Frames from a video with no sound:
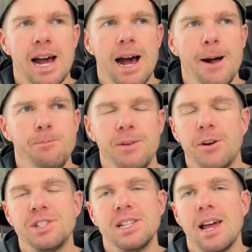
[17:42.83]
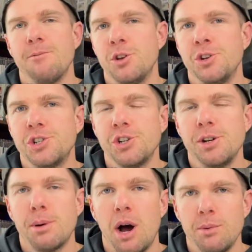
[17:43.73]
Um, if I didn't have
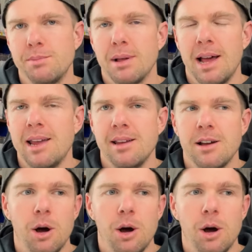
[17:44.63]
YouTube, I would play